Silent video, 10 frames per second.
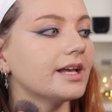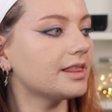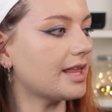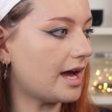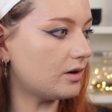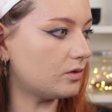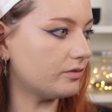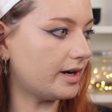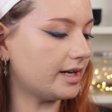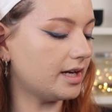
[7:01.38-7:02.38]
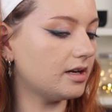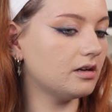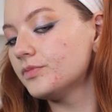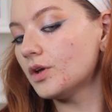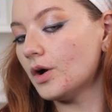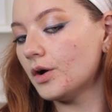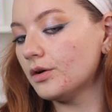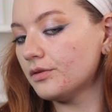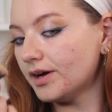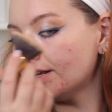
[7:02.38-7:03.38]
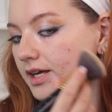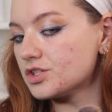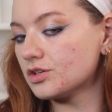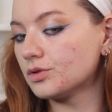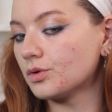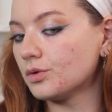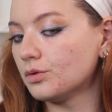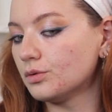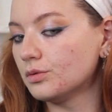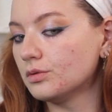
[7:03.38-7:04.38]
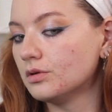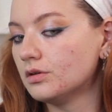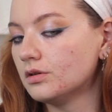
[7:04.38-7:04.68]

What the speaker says: at that already, no foundation at all.